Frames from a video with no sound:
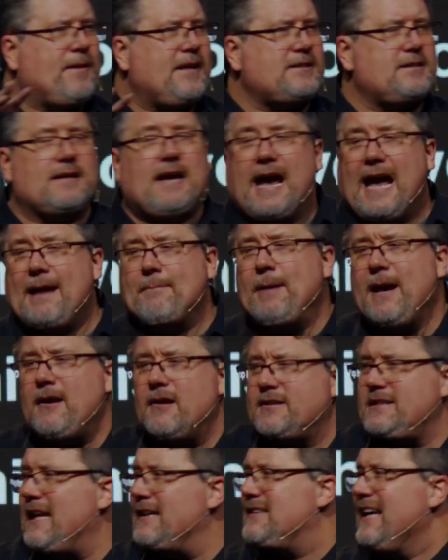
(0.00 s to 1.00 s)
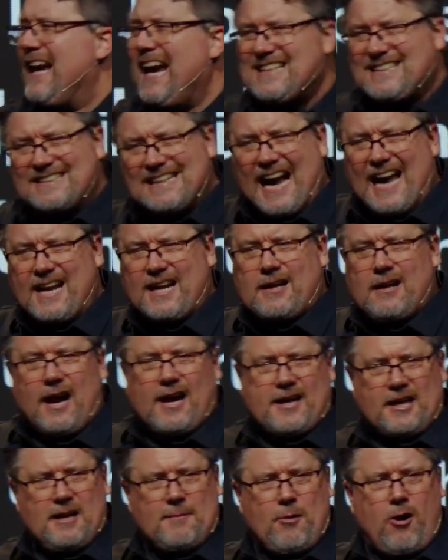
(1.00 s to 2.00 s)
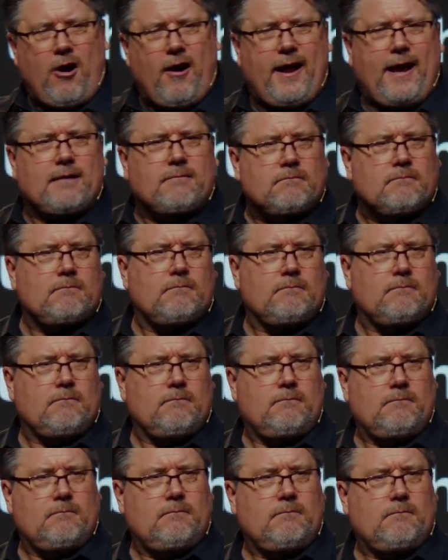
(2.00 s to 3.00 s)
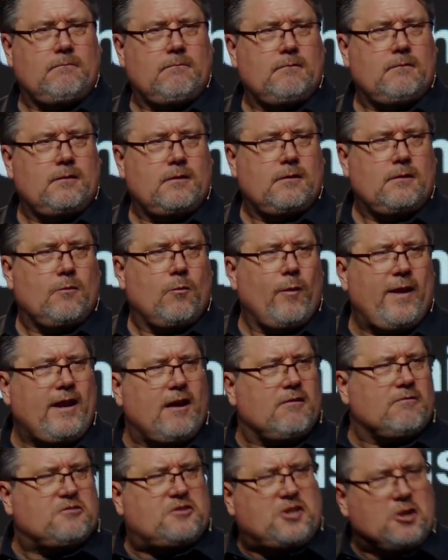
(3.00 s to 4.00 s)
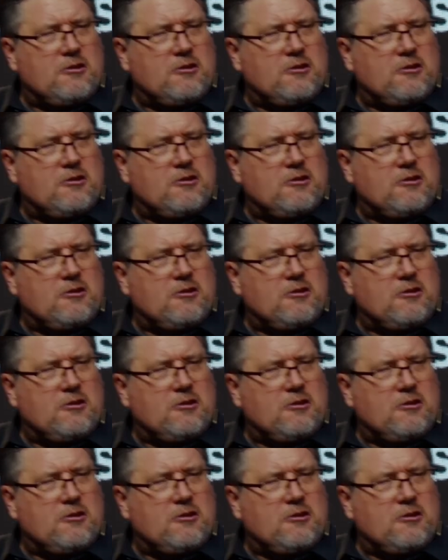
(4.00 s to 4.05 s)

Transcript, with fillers: this is, and Peter says, it's nine o'clock in the morning. We don't